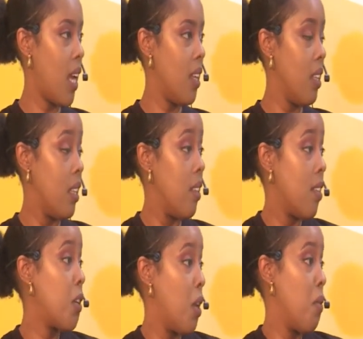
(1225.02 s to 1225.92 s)
It's
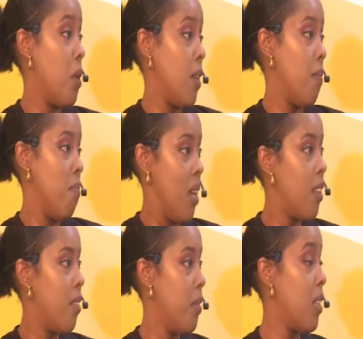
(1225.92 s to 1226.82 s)
actually what
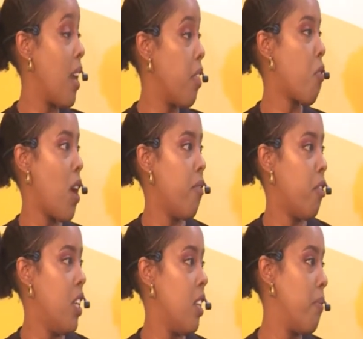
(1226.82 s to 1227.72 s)
makes it, I thrive
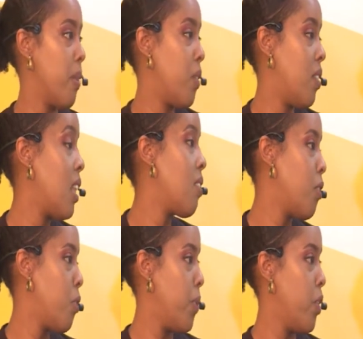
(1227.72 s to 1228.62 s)
on it, because that's
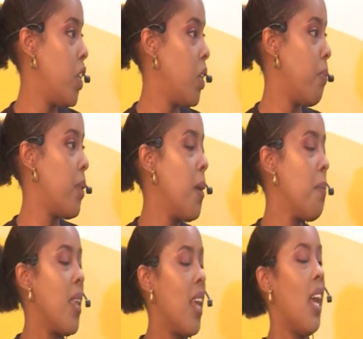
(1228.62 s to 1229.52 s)
entrepreneurship.
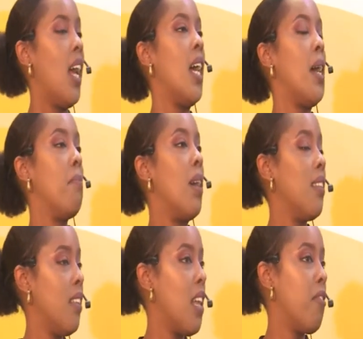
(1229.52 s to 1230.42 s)
I
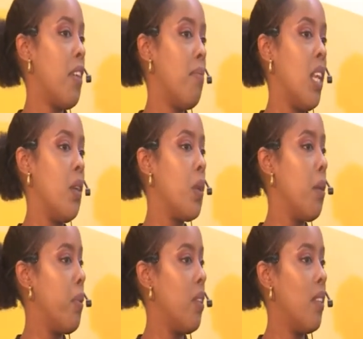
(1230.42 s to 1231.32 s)
still have family who
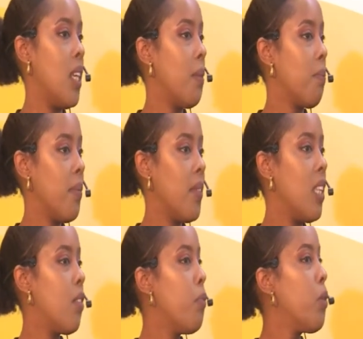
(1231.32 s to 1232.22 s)
keep on saying
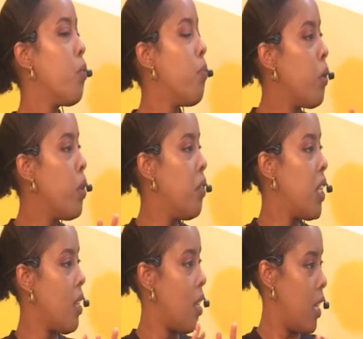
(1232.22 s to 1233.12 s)
it would be good if you
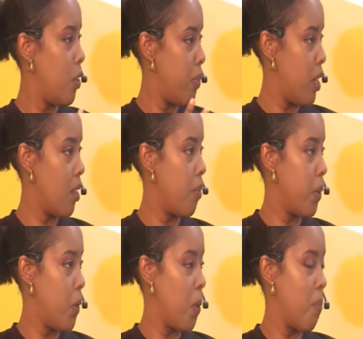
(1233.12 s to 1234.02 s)
had a nice predictable
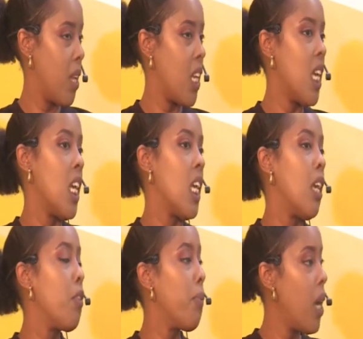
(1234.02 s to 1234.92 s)
job, but
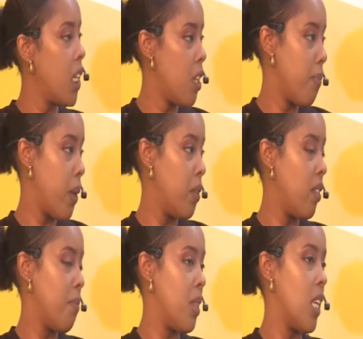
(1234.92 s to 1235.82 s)
if you're passionate about
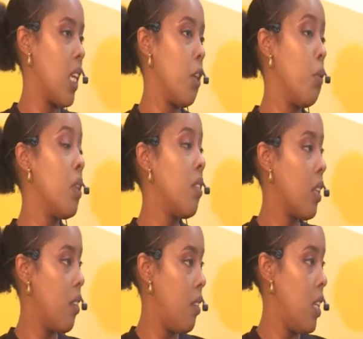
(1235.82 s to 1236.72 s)
something, you will
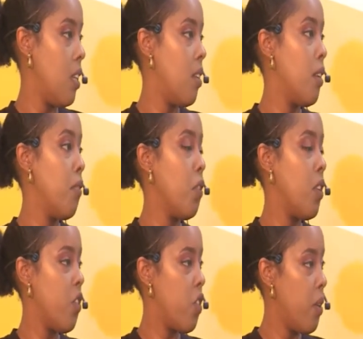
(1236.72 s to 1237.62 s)
succeed if you're
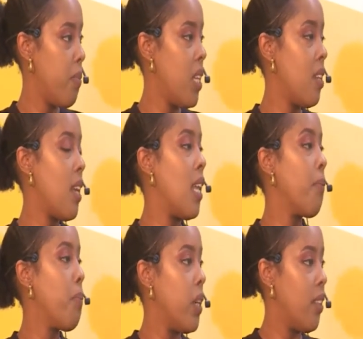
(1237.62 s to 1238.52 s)
determined and
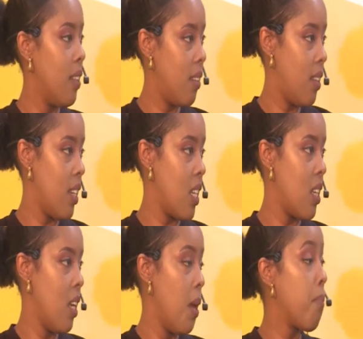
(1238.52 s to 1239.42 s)
persistent.
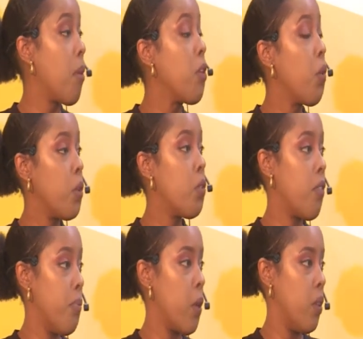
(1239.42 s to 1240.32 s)
But you also have
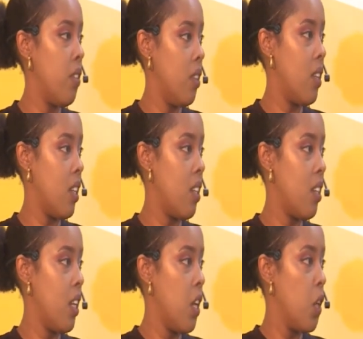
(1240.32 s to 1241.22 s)
to be consistent.
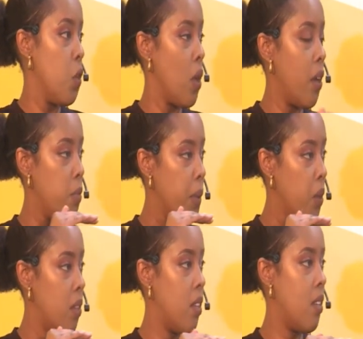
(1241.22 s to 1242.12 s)
You have to be
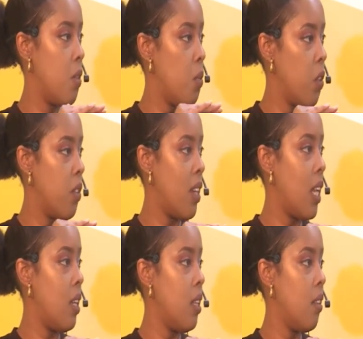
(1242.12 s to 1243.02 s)
consistent with your
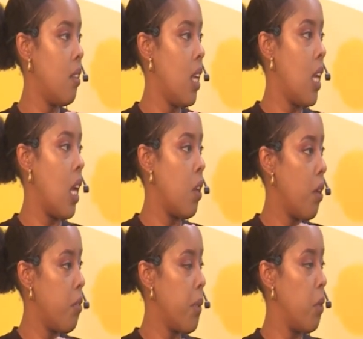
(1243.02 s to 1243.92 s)
standards, and you
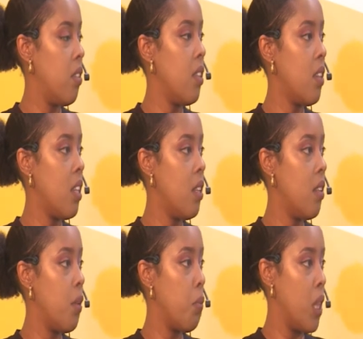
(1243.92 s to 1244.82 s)
have to be consistent
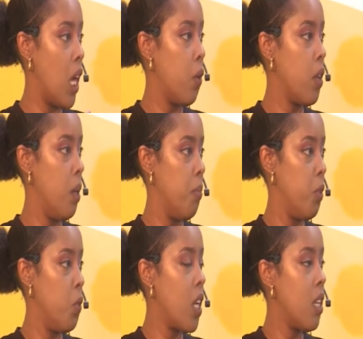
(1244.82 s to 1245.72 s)
with the outcomes.
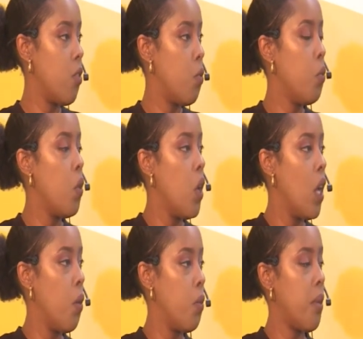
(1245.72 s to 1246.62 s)
You can't do
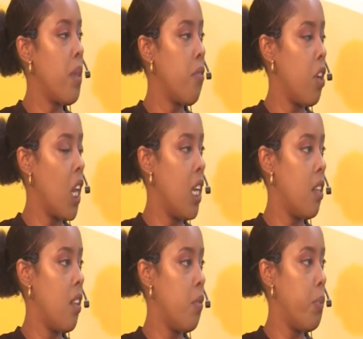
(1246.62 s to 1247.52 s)
something for a
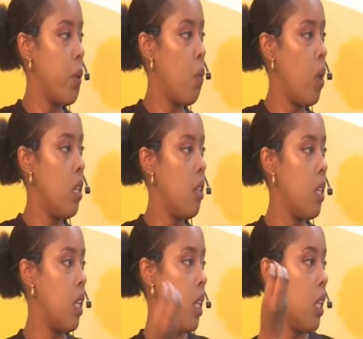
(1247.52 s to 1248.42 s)
client that's poor quality
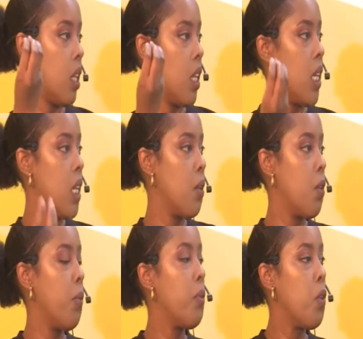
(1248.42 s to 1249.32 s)
and then, you
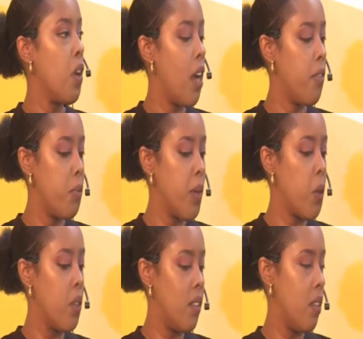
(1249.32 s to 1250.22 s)
know, you have to be
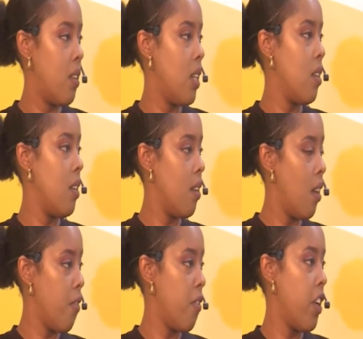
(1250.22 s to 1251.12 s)
consistent in
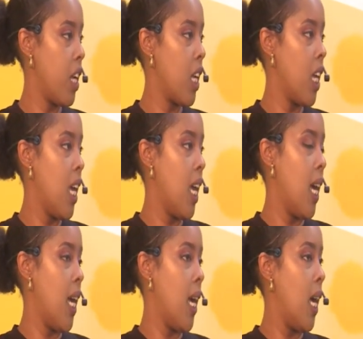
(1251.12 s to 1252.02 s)
delivering,
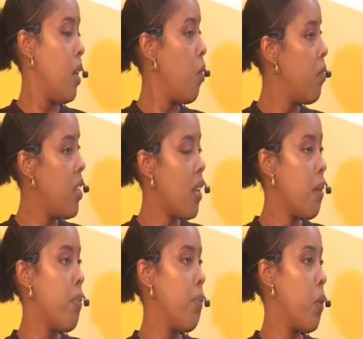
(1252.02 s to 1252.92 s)
and over time
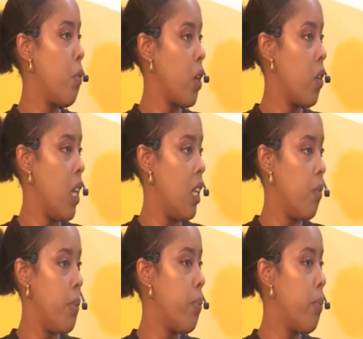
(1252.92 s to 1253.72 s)
people recognize.